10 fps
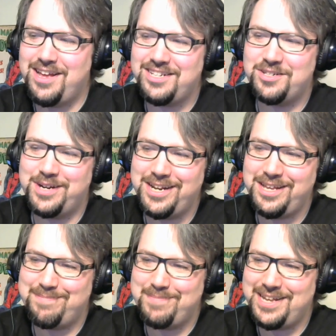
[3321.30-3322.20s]
not your
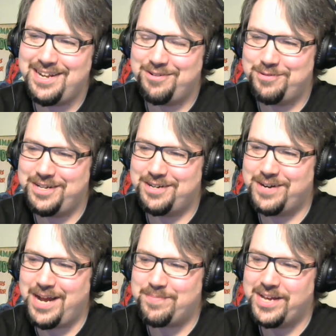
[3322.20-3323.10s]
Indie Minute. Holy
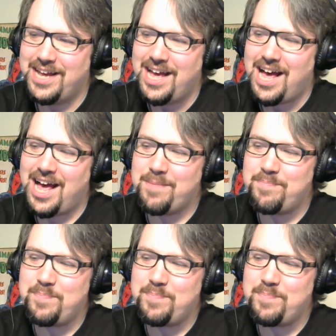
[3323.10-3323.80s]
crap. Uh,